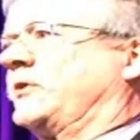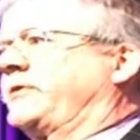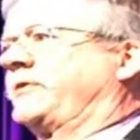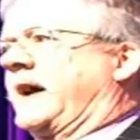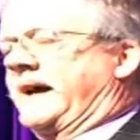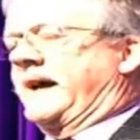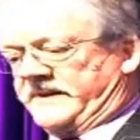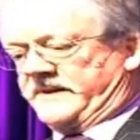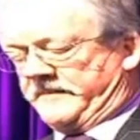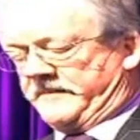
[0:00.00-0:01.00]
I had
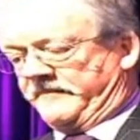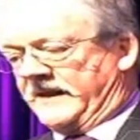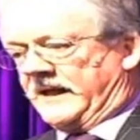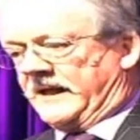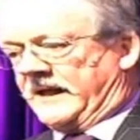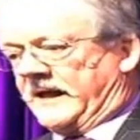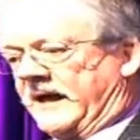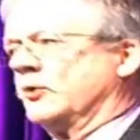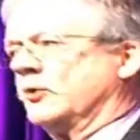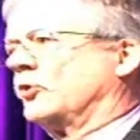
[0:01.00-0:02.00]
um, uh,
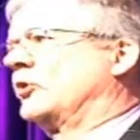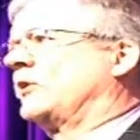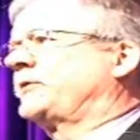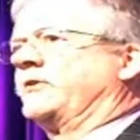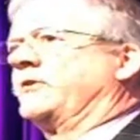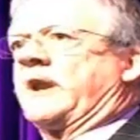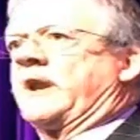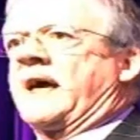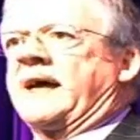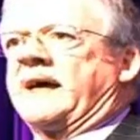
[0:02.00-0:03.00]
Lord Lawson and I
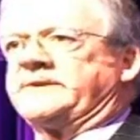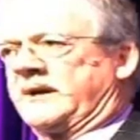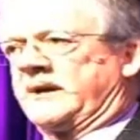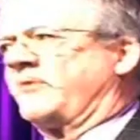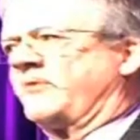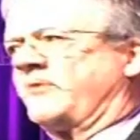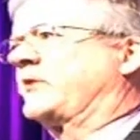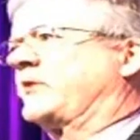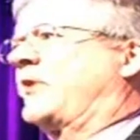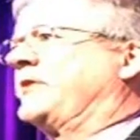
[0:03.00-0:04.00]
had uh, Professor
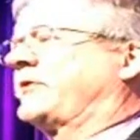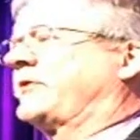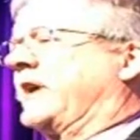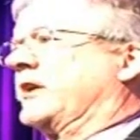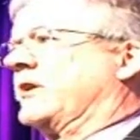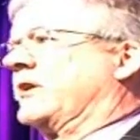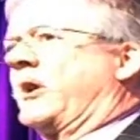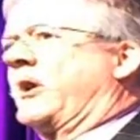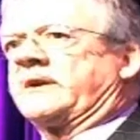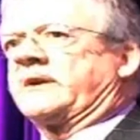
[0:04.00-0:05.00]
Fred Singer, an
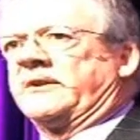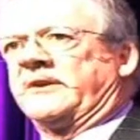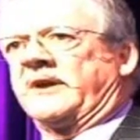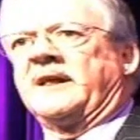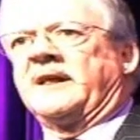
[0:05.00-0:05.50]
American uh,